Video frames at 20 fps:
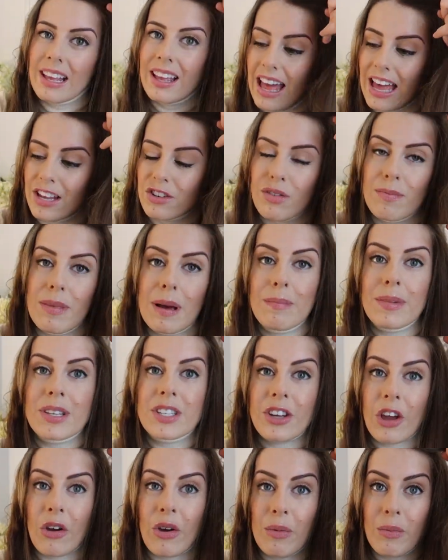And remember
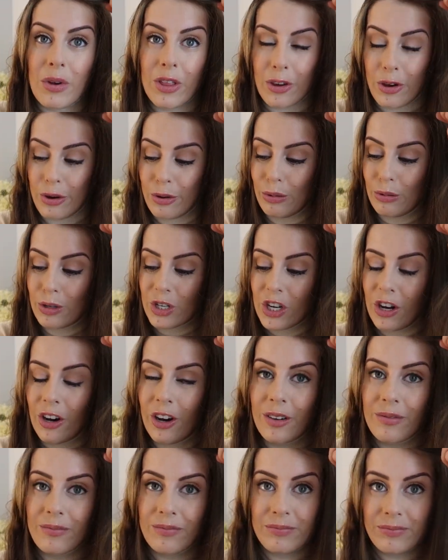to go in with a cool
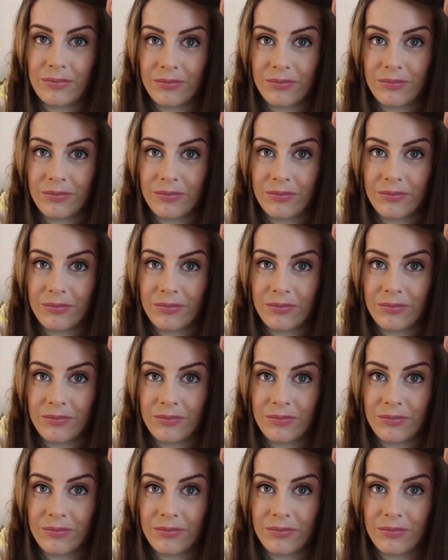shot.